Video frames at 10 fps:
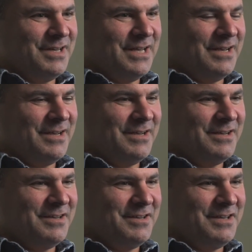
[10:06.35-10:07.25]

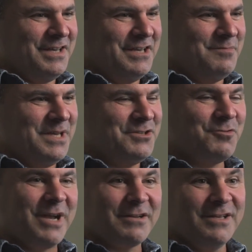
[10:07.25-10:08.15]
him
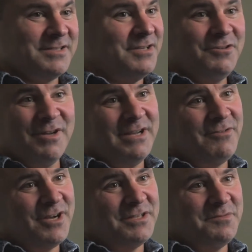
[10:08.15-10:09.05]
indirectly as I do, I
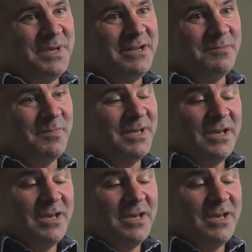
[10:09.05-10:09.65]
never got to meet him.